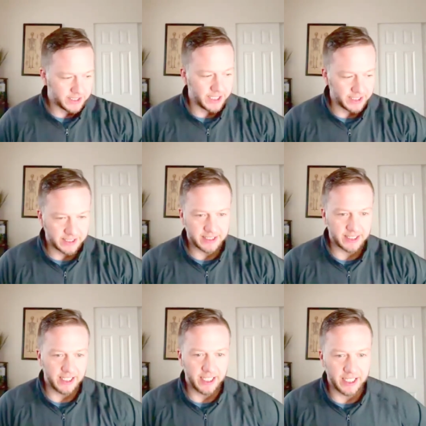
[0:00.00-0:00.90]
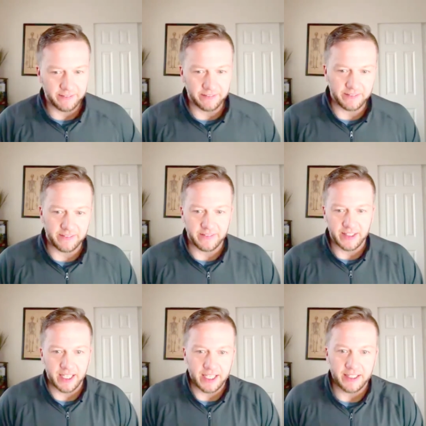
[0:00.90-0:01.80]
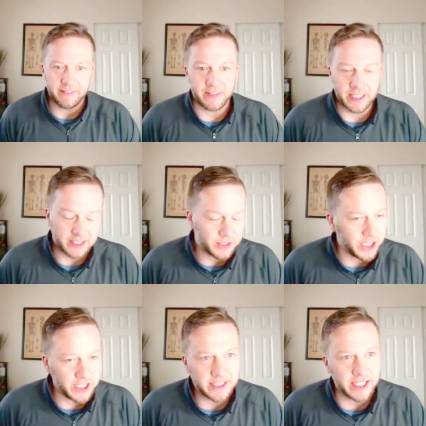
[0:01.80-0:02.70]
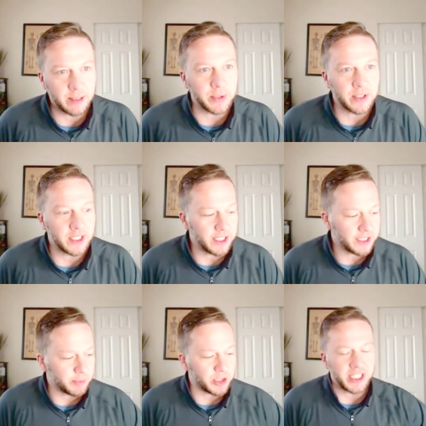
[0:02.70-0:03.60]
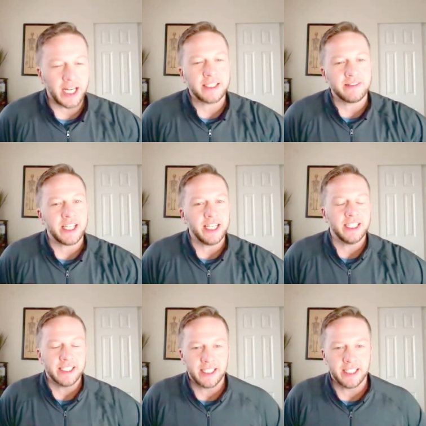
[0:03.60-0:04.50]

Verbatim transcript: sense. And I, I that's a great example. I like the protective tightness.